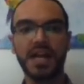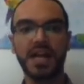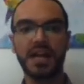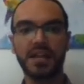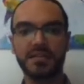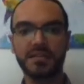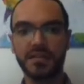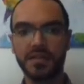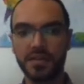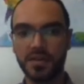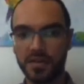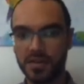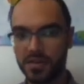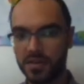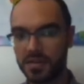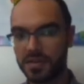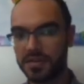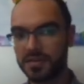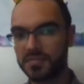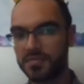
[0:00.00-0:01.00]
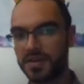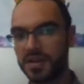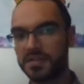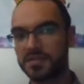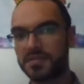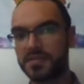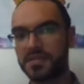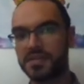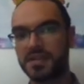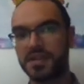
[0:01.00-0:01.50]
until all the
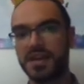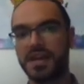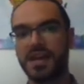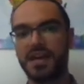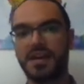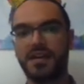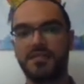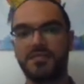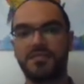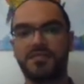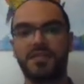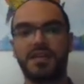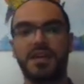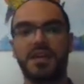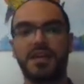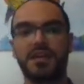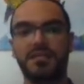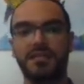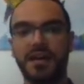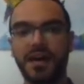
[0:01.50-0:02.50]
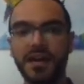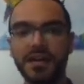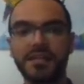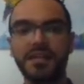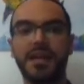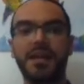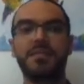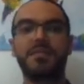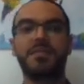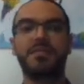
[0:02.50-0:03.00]
brothers have
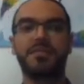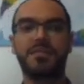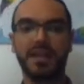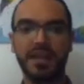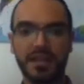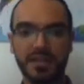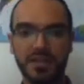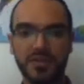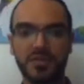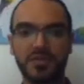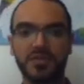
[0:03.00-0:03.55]
died, and then you